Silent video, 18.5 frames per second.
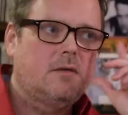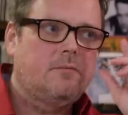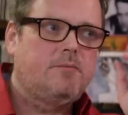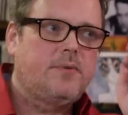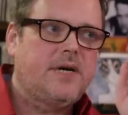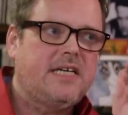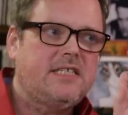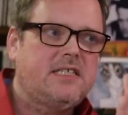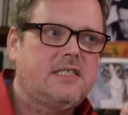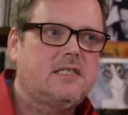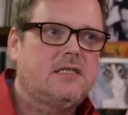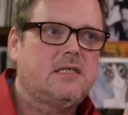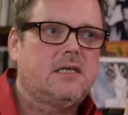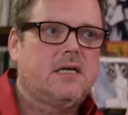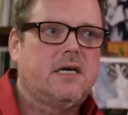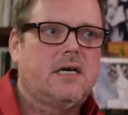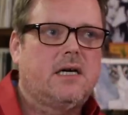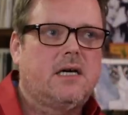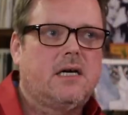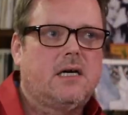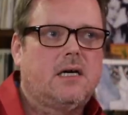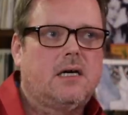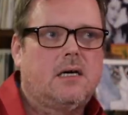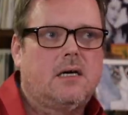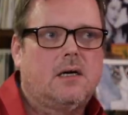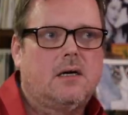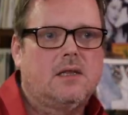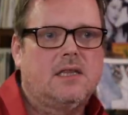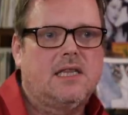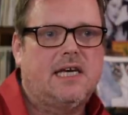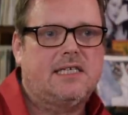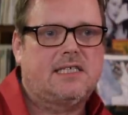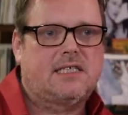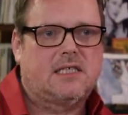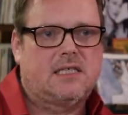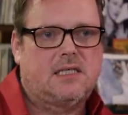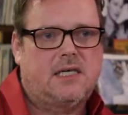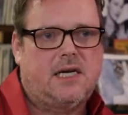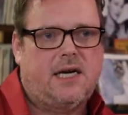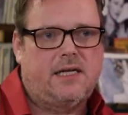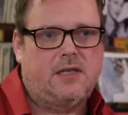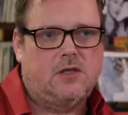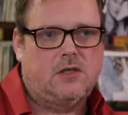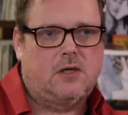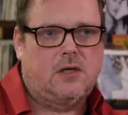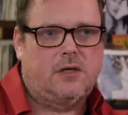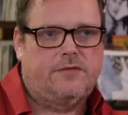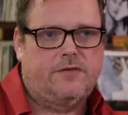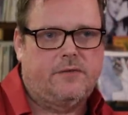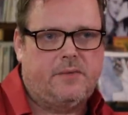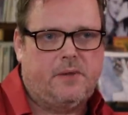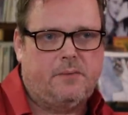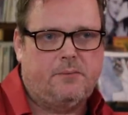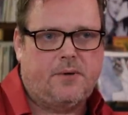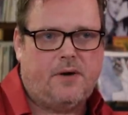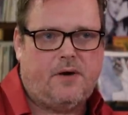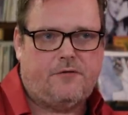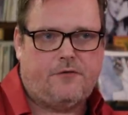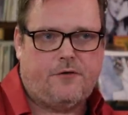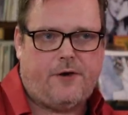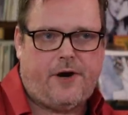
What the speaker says: The best lesson I learned from improv